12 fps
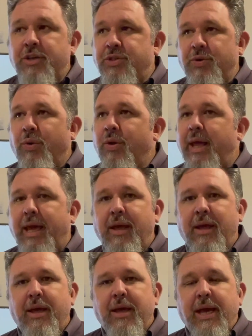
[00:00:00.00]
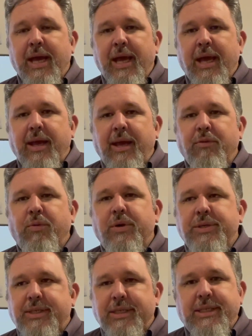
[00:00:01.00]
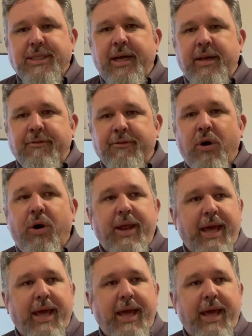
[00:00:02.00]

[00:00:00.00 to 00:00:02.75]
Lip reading: Surely he was the Son of God.